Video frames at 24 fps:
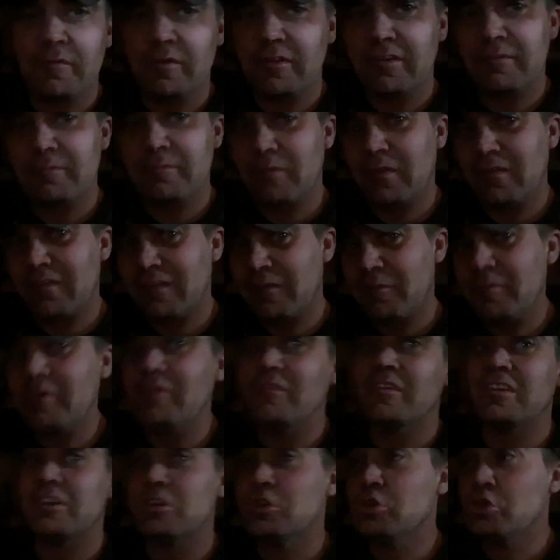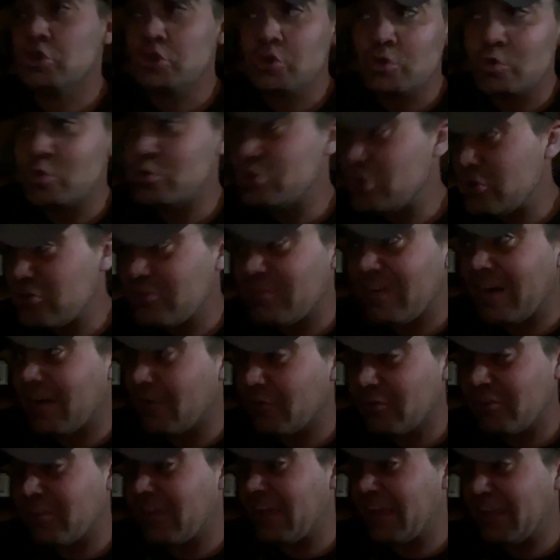a little bit of a douche if I was
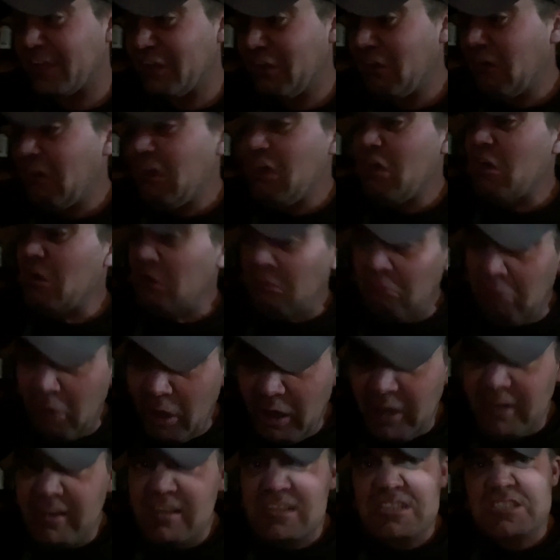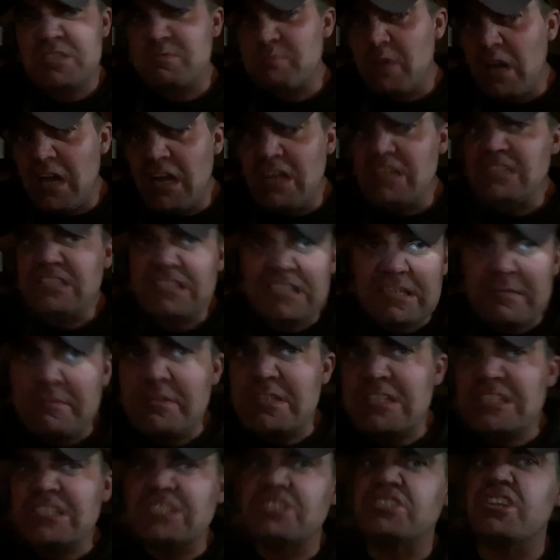like, where is my
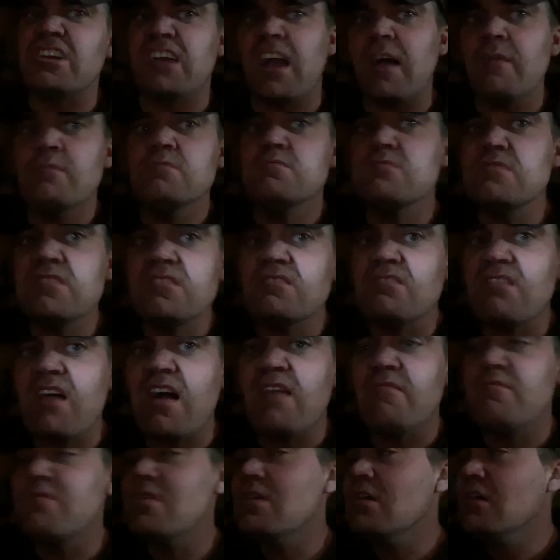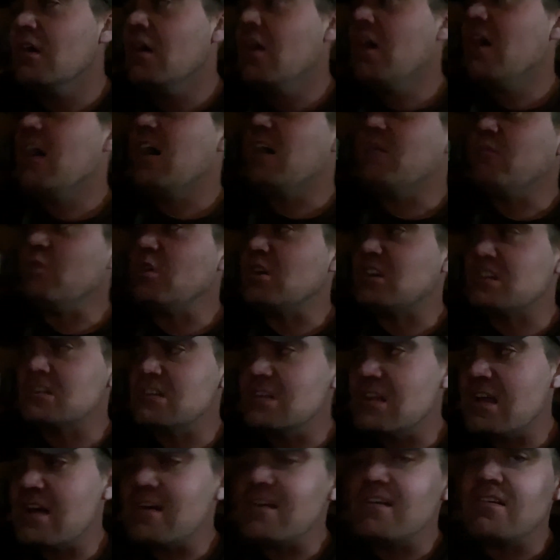stimulus check? I'm working
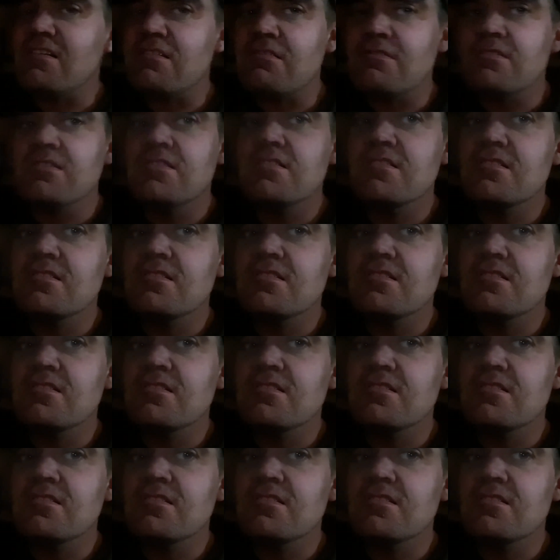now.